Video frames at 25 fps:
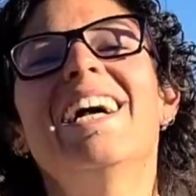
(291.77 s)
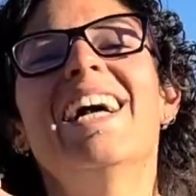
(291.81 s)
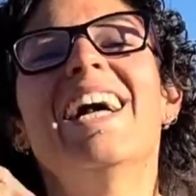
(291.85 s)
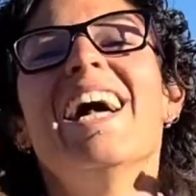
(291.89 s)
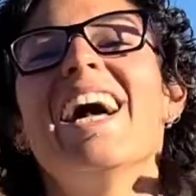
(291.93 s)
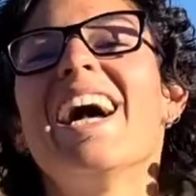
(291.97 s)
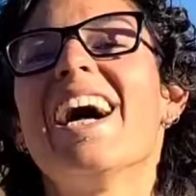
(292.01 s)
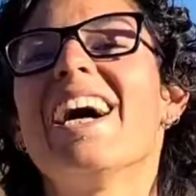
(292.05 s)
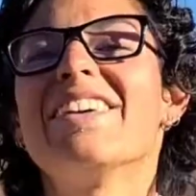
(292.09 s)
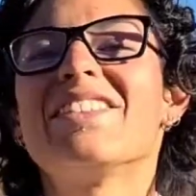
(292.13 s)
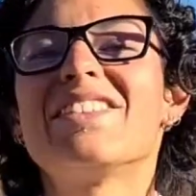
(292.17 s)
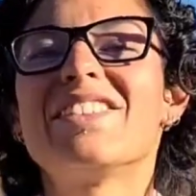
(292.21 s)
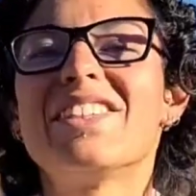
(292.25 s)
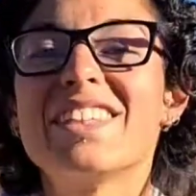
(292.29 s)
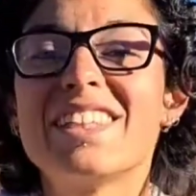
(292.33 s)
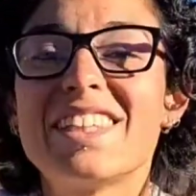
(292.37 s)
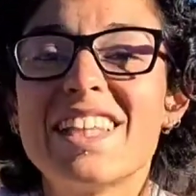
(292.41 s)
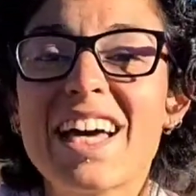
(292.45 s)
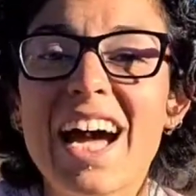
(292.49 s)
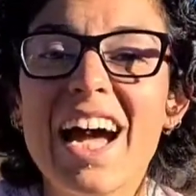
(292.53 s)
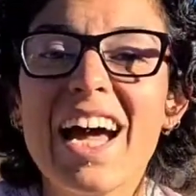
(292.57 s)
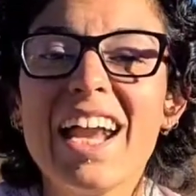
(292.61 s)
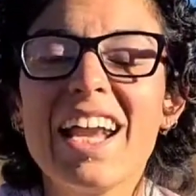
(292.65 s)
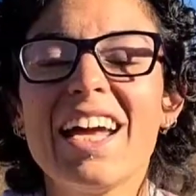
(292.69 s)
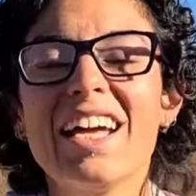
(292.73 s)
after
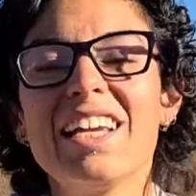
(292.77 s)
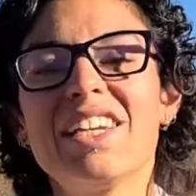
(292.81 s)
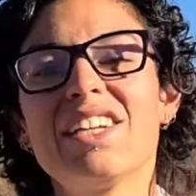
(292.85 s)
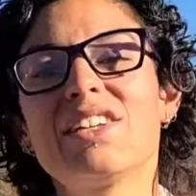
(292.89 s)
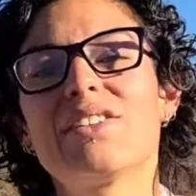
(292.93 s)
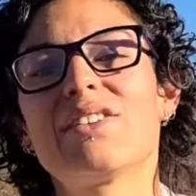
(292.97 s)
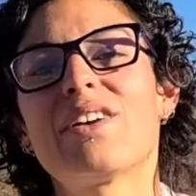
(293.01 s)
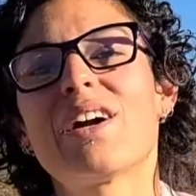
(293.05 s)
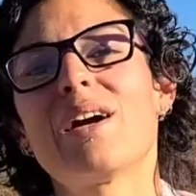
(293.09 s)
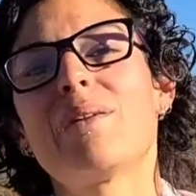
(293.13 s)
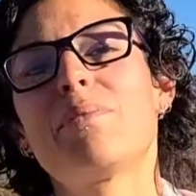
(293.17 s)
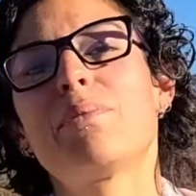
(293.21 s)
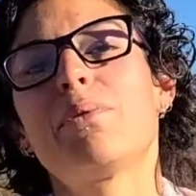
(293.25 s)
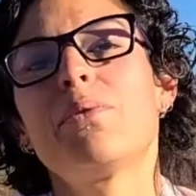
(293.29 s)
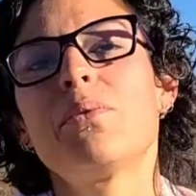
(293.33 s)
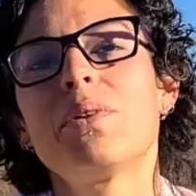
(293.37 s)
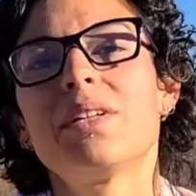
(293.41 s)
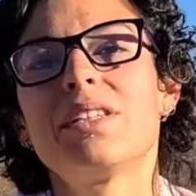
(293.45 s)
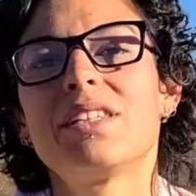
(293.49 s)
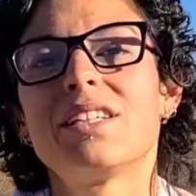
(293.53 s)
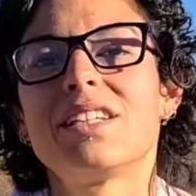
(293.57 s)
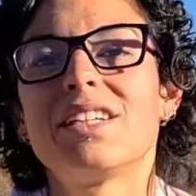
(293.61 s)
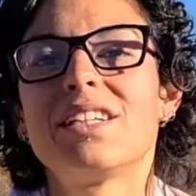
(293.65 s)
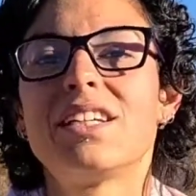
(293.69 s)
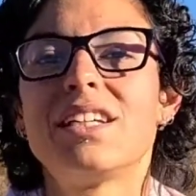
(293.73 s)
that, I had to grapple
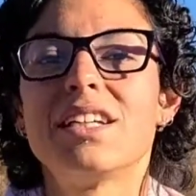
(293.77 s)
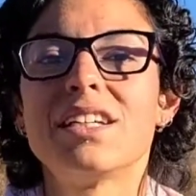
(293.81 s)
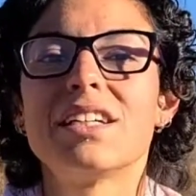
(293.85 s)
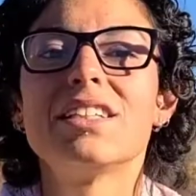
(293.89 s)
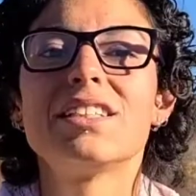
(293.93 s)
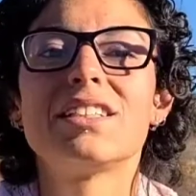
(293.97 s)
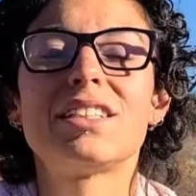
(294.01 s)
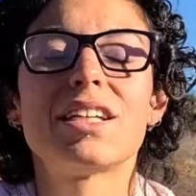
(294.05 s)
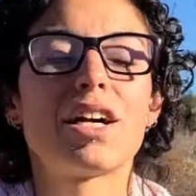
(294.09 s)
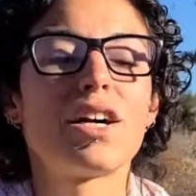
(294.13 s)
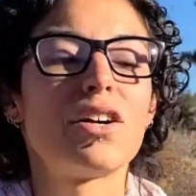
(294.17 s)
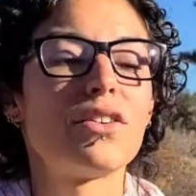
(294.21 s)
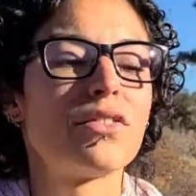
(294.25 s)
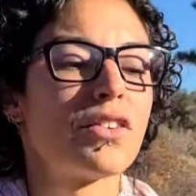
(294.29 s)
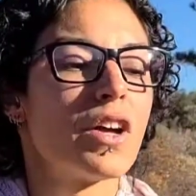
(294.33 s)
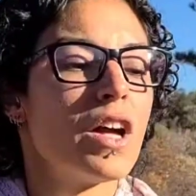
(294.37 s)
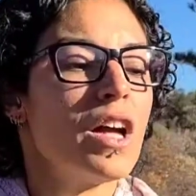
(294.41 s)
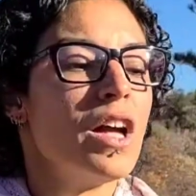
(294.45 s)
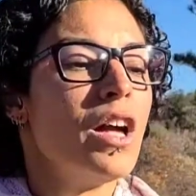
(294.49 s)
with the guilt of,